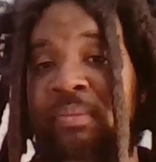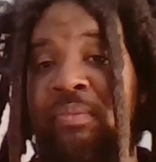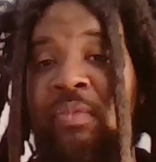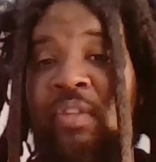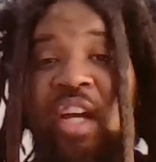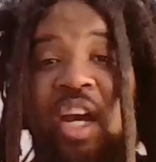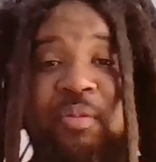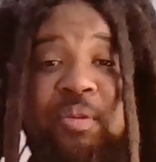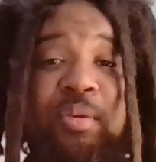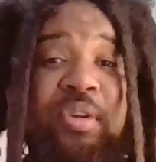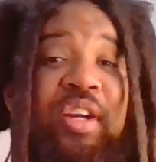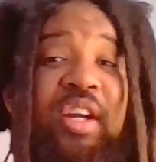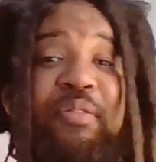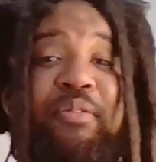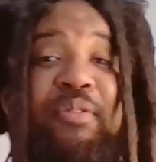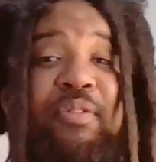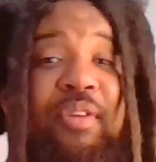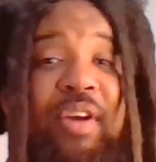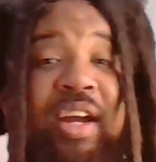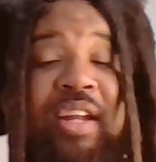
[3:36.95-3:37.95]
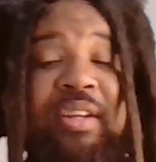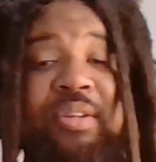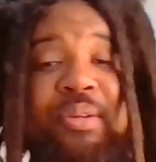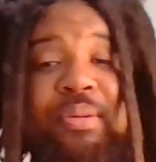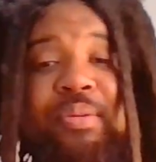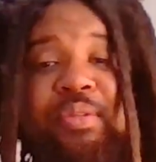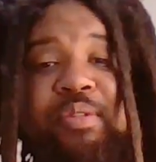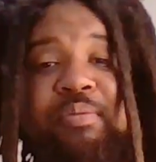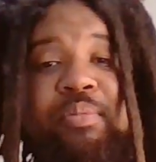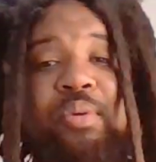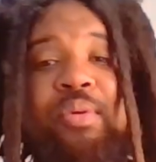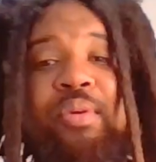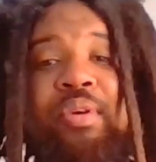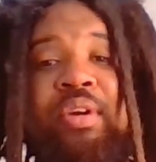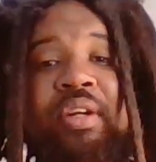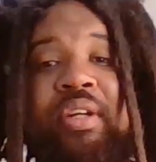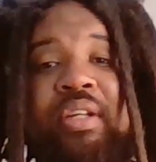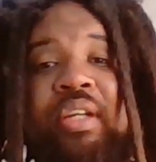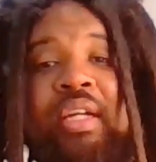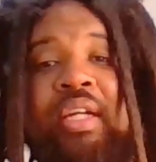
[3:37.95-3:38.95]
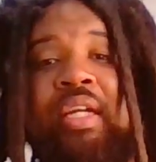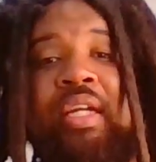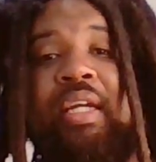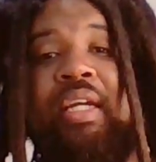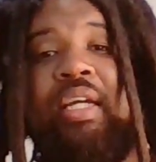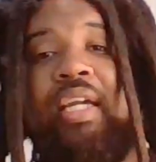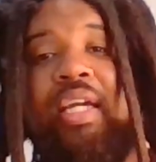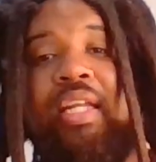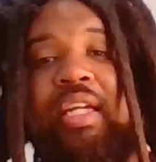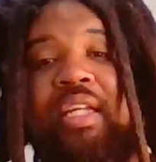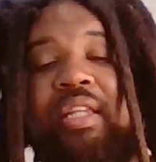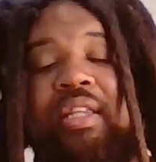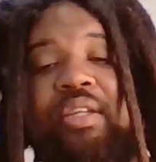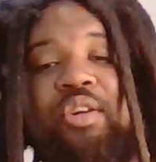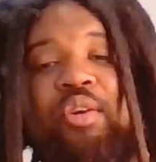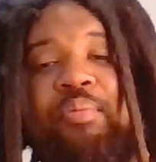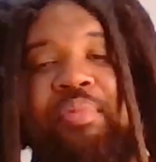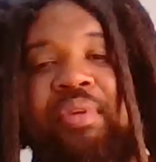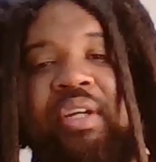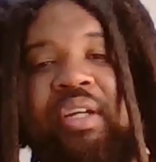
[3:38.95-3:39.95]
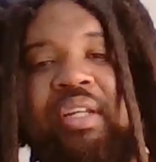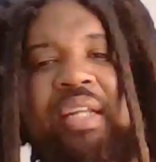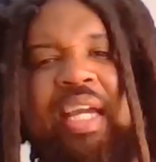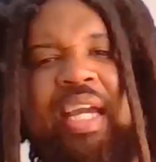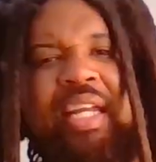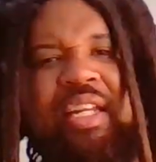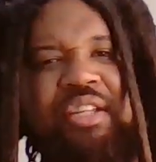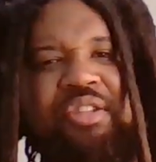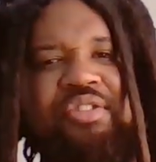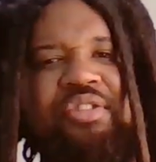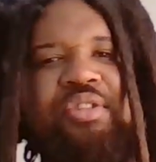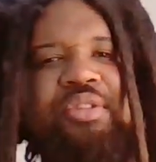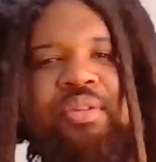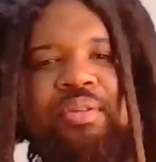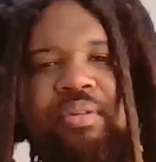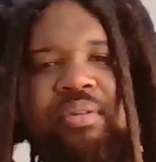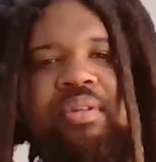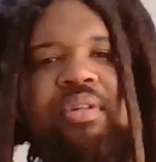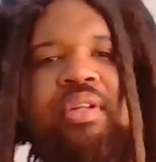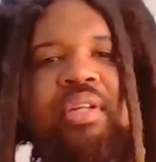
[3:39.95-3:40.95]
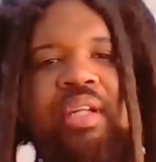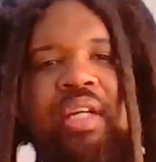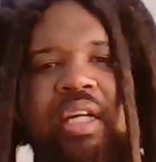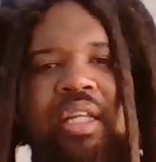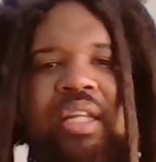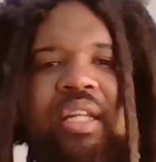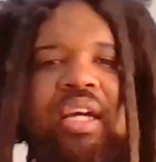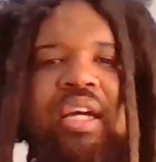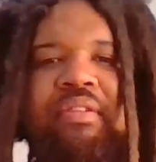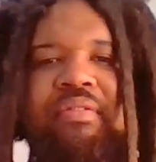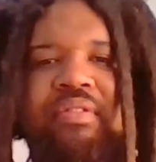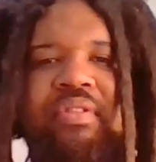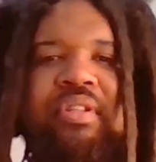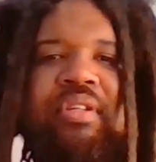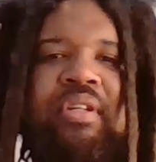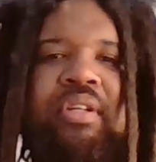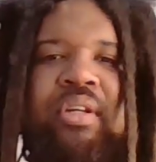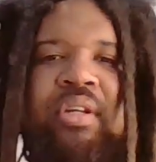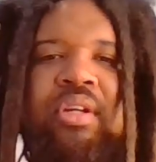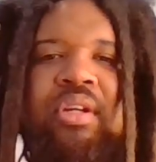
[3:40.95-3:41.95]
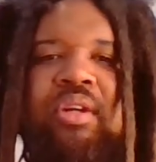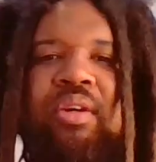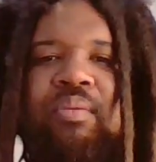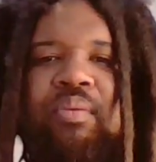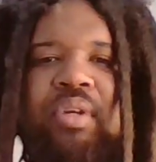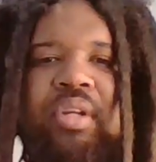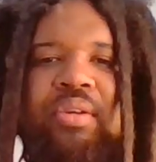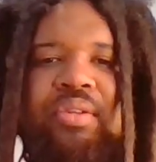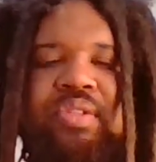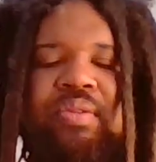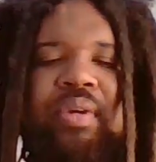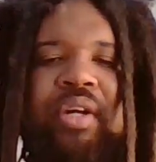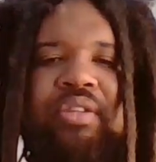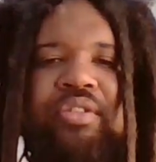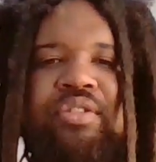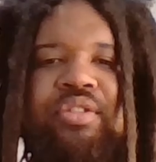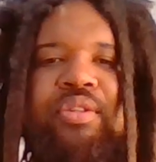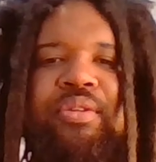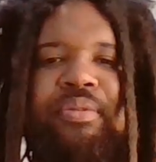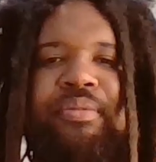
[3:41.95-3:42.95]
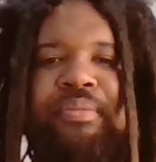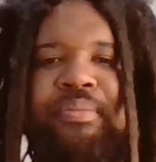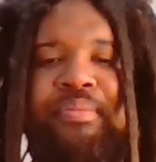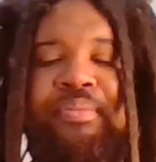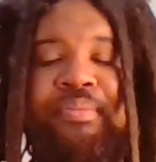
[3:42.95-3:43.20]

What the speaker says: I have a really good friend who was born in Ethiopia in 82 and left when he was around two.